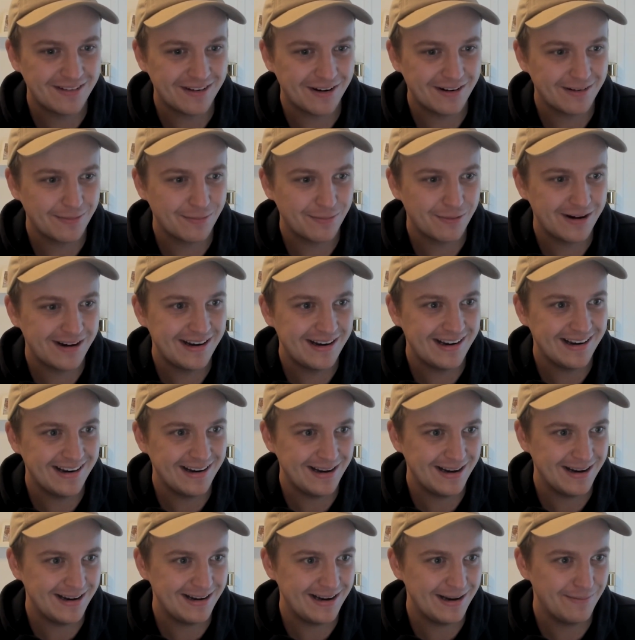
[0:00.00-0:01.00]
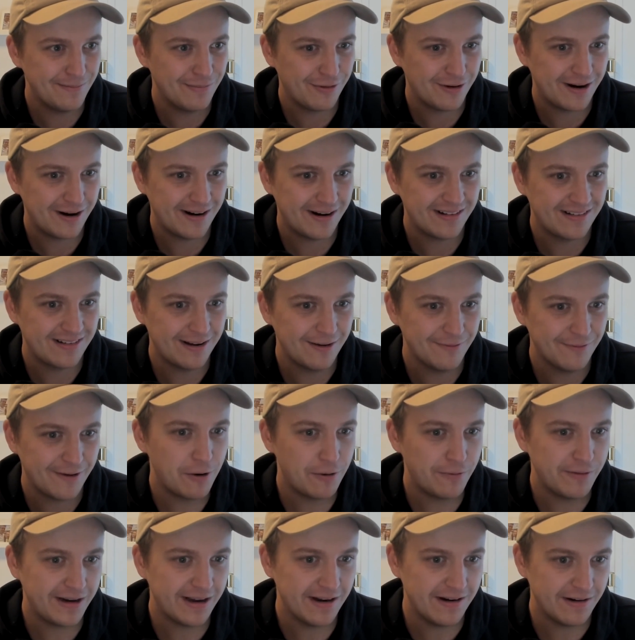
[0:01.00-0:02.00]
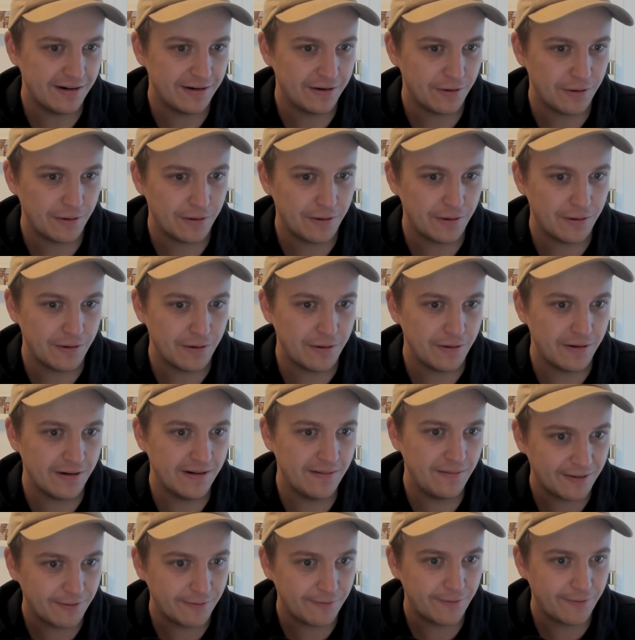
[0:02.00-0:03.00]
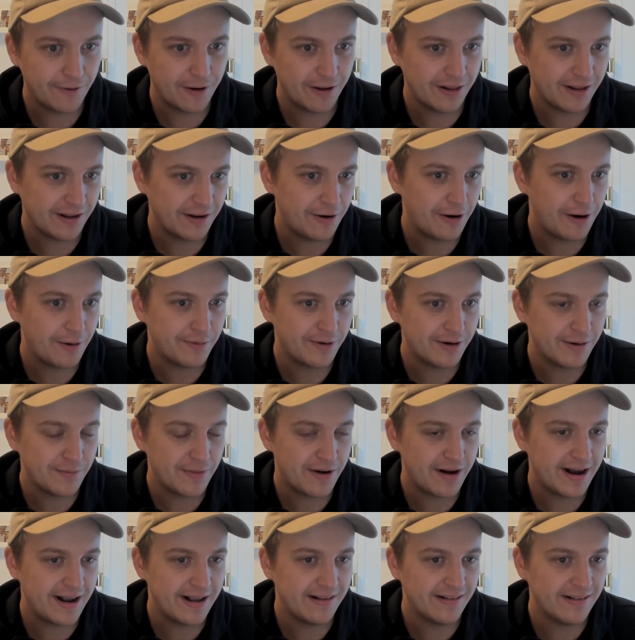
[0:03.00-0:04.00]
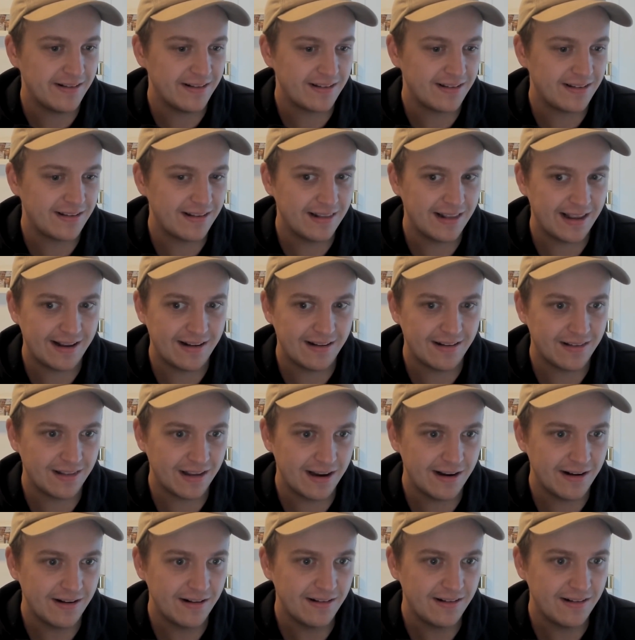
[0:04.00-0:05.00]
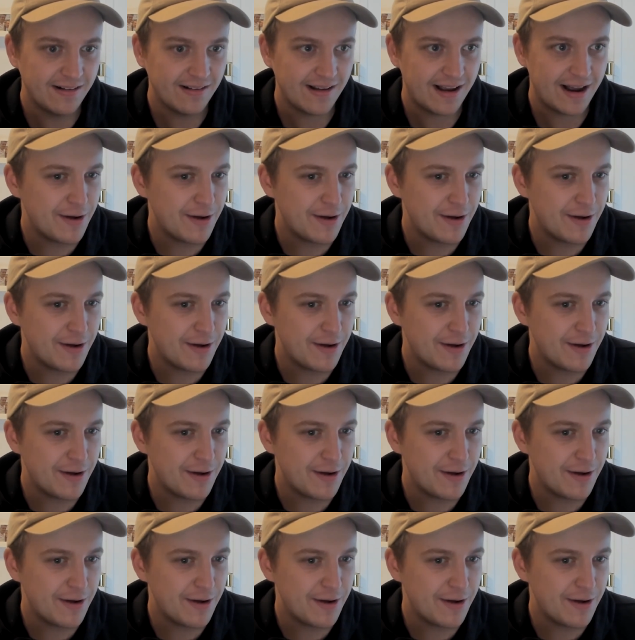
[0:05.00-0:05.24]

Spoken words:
So it's pretty impressive what we can do to further optimize these things.